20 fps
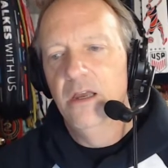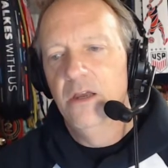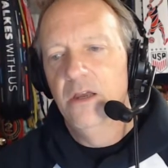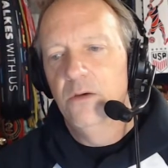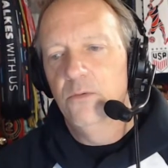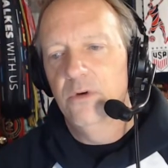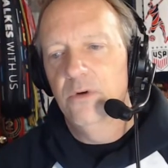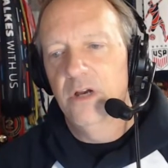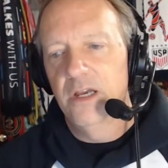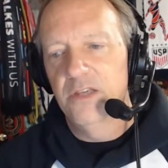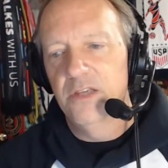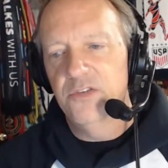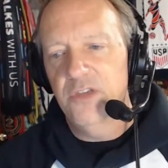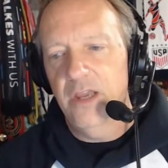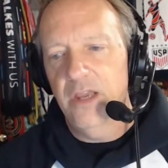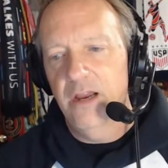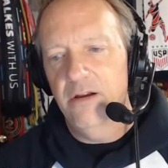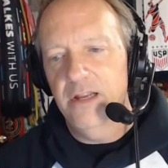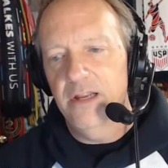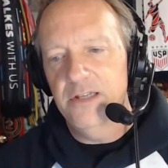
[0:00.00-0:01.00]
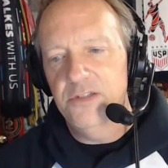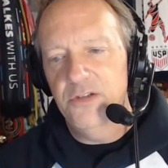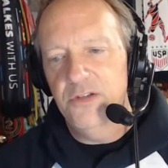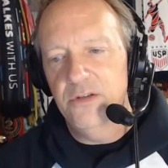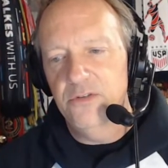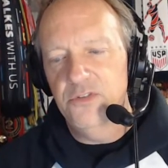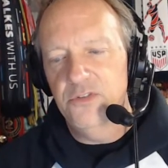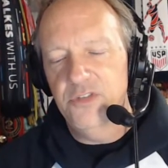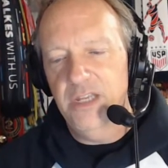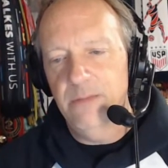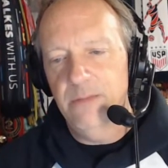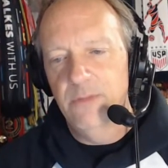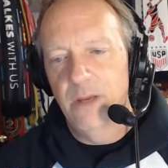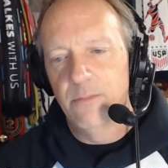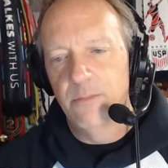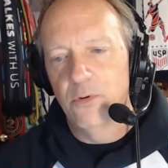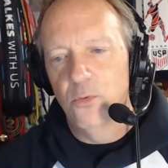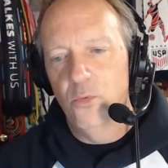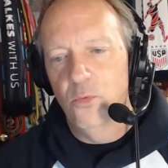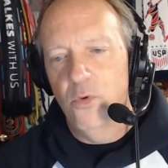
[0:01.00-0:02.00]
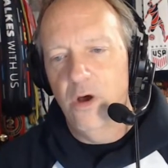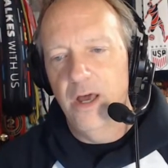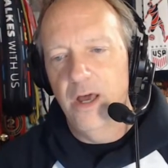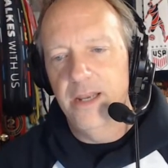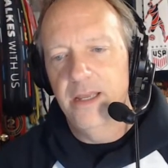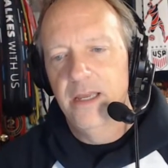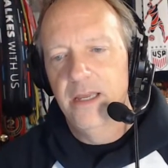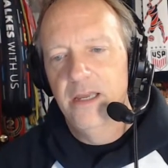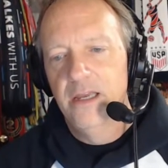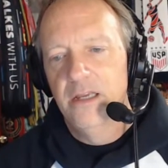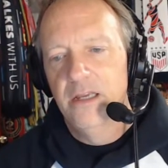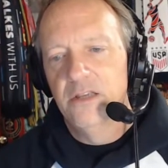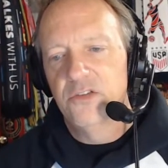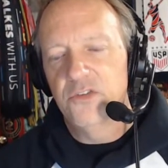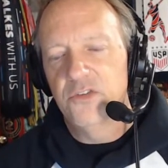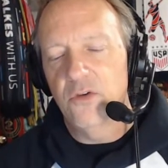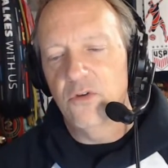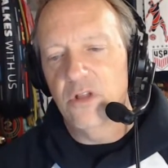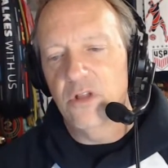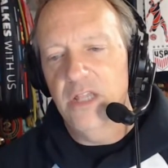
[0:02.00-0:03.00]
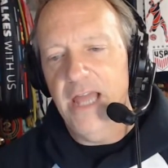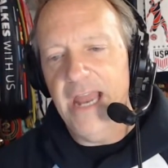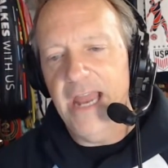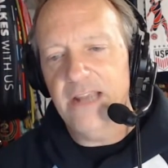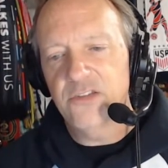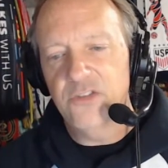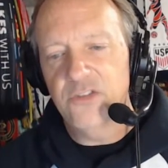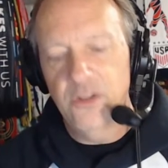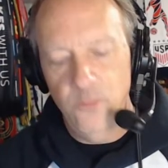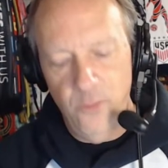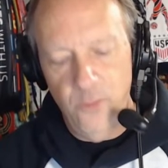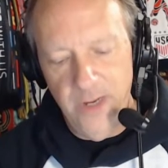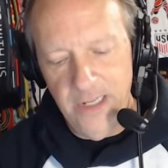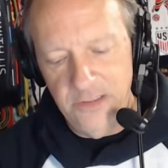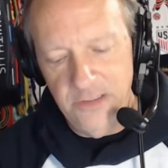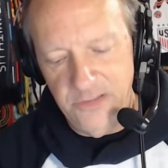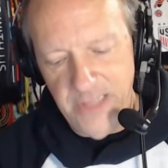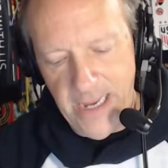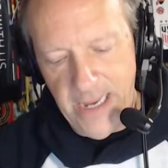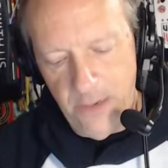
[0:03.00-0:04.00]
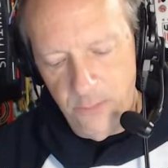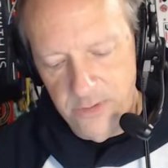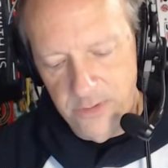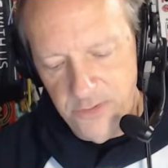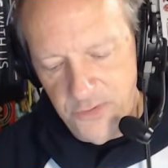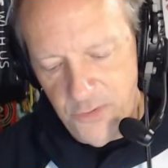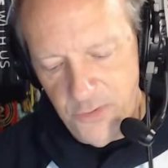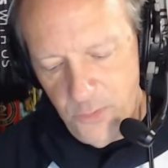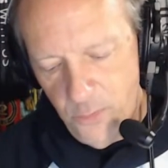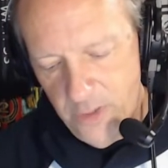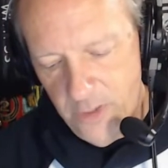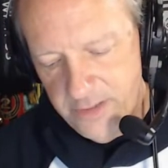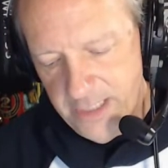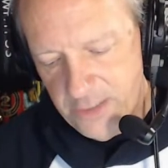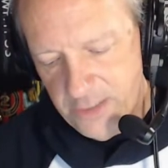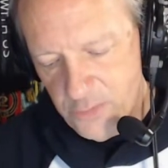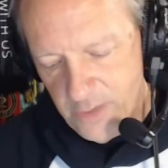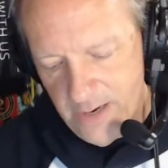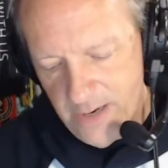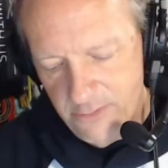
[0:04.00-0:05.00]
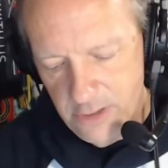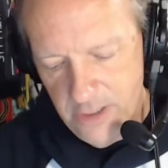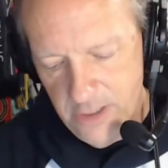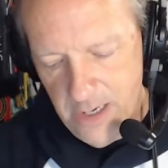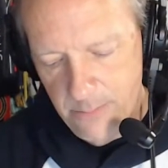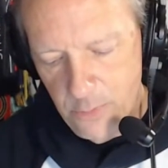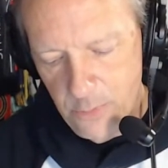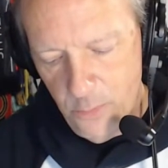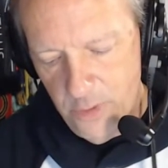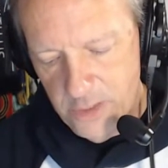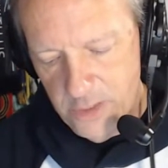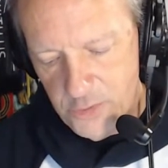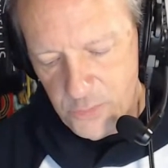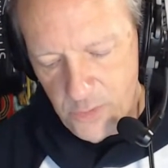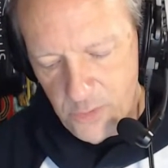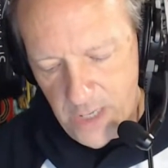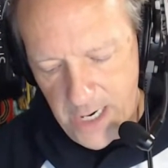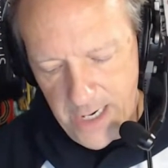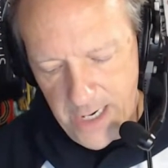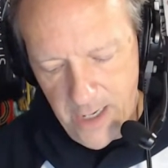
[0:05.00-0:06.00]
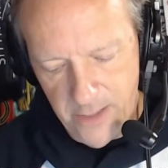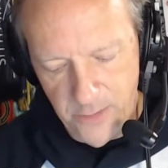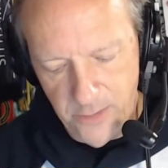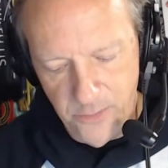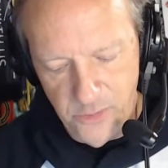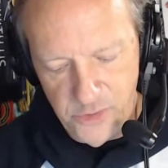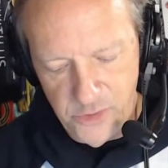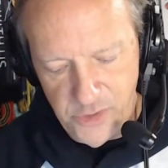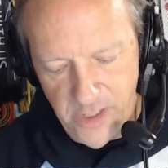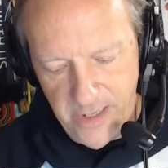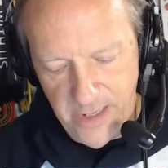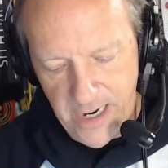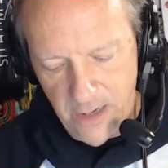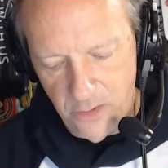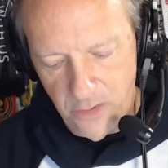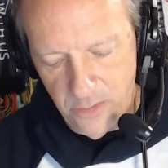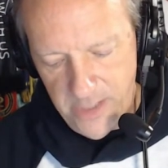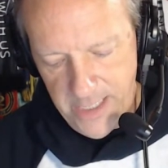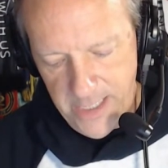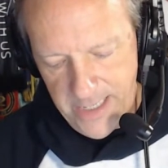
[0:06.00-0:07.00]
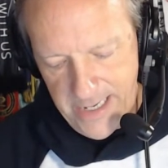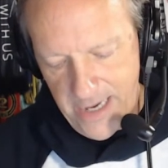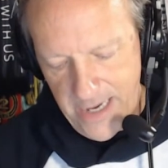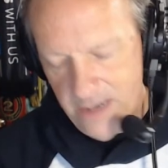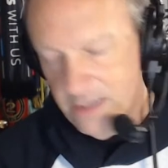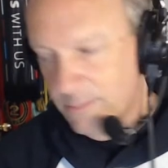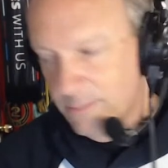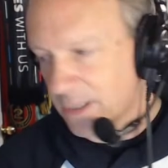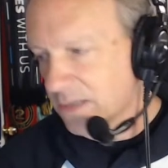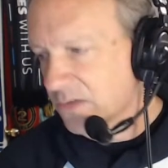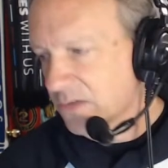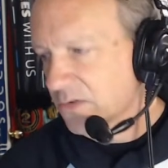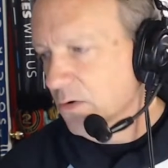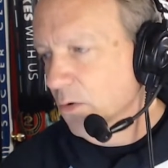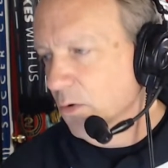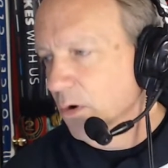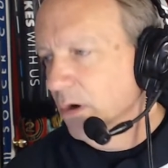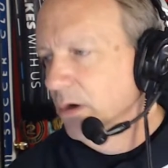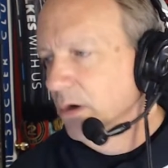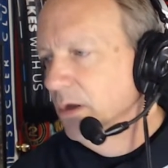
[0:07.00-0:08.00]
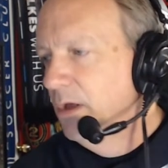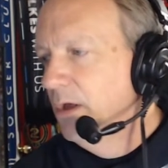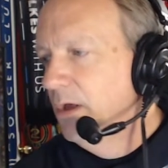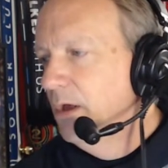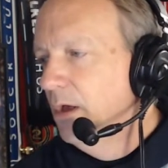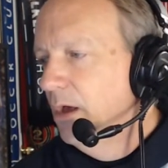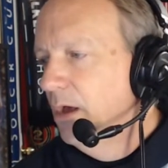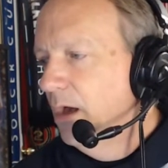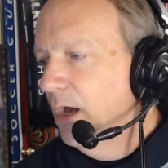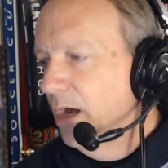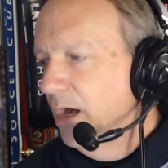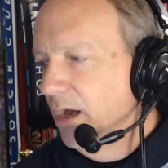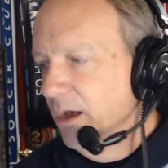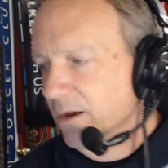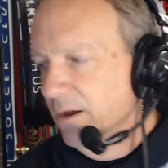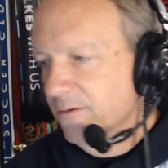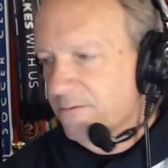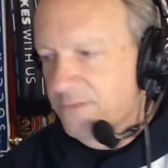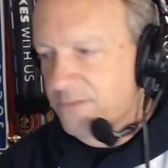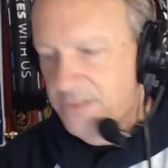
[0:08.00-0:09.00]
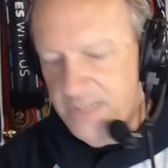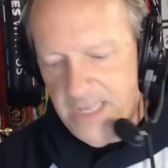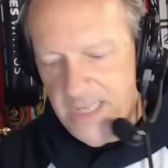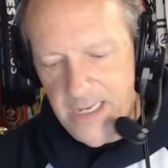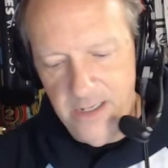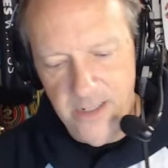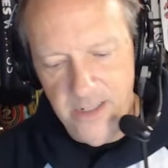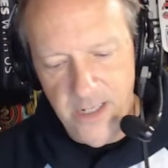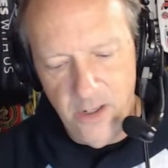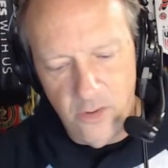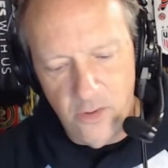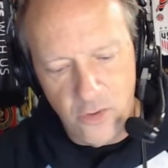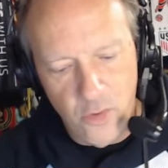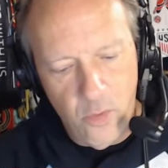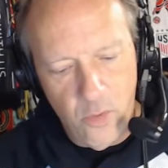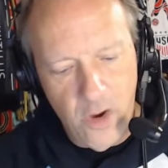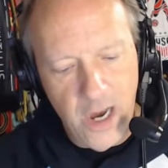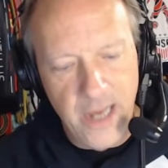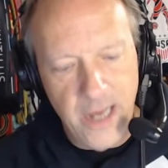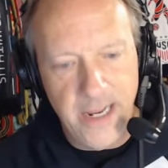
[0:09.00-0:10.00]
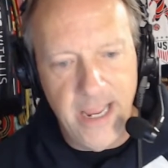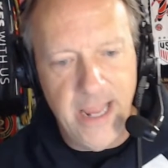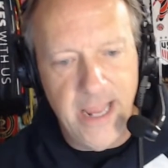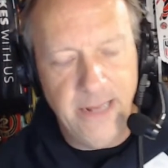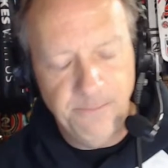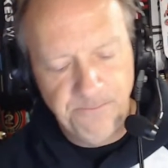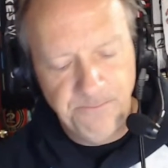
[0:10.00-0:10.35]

was Area 2's team number 1. So Claxton wins that one 2-1. They travel to number 1 Tryon, who shut out Greene County by the score of 10-0. Quad A,